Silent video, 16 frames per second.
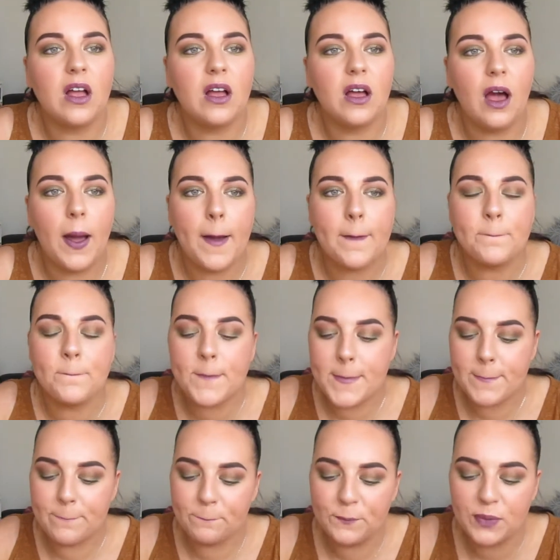
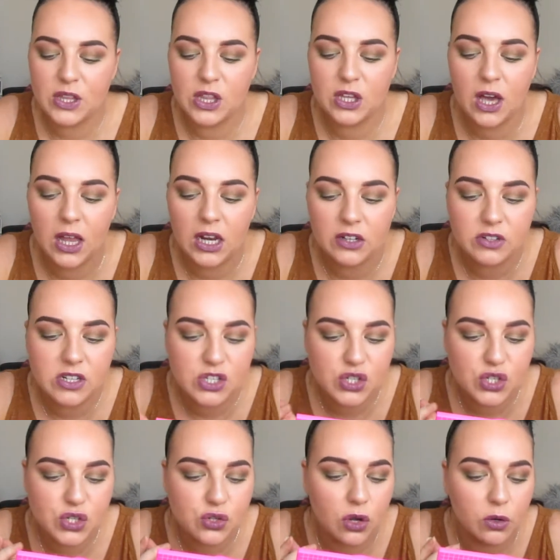But the colour is
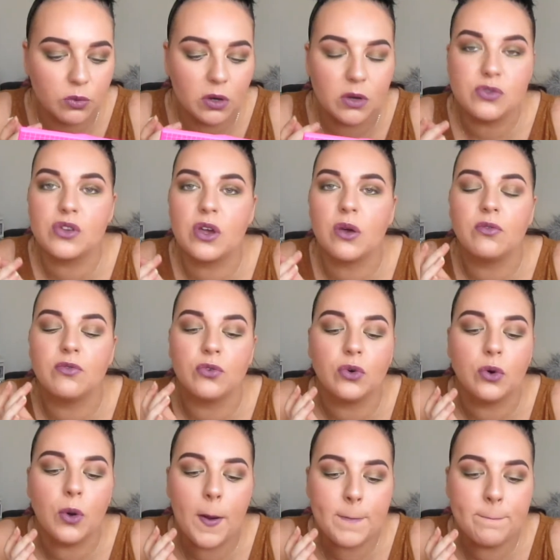just not what I was going
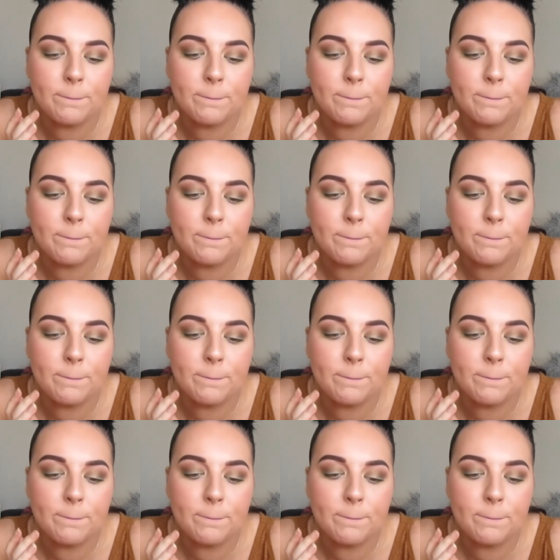for.